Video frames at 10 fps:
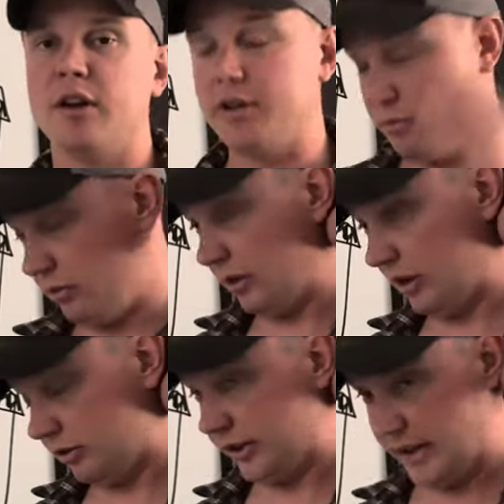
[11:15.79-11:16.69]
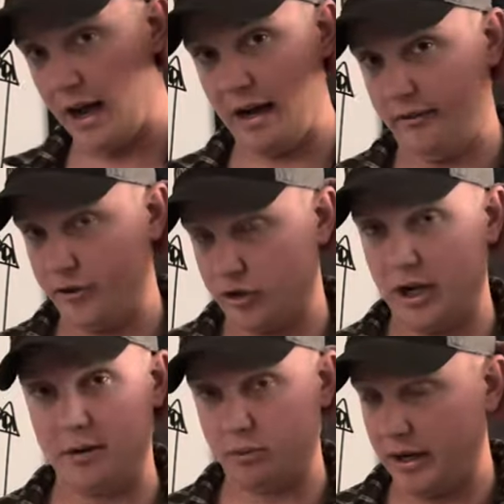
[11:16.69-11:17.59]
You will literally die. If you're trying
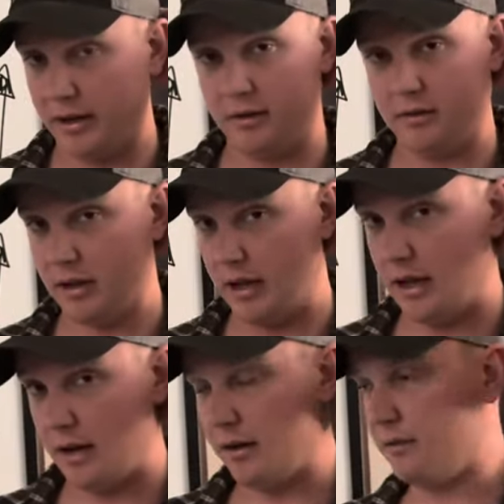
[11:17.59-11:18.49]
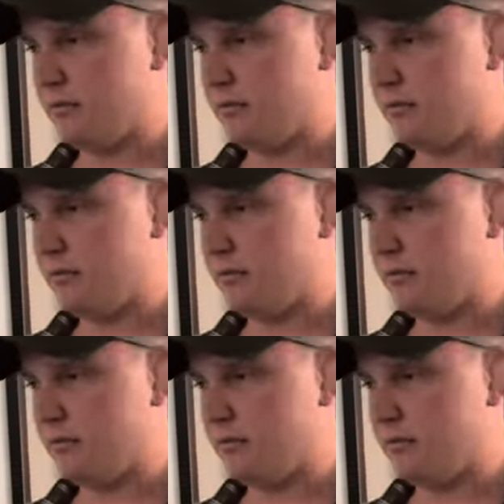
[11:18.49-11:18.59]
to break uh,